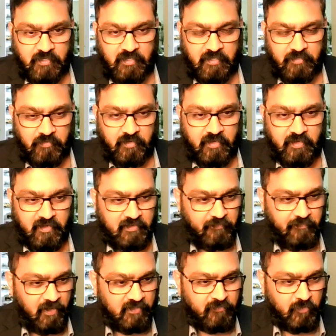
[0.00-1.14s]
your current
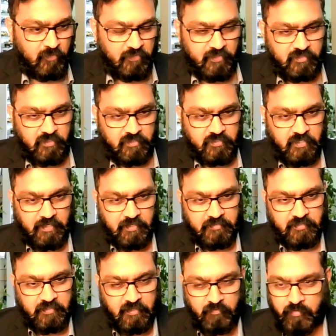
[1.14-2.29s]
part, motivation strategy.
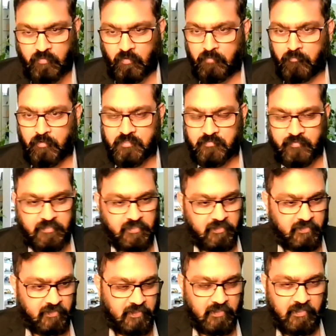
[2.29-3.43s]
And we all motivated.
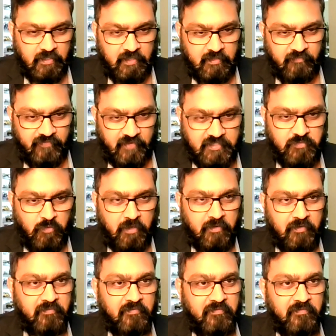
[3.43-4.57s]
The first one.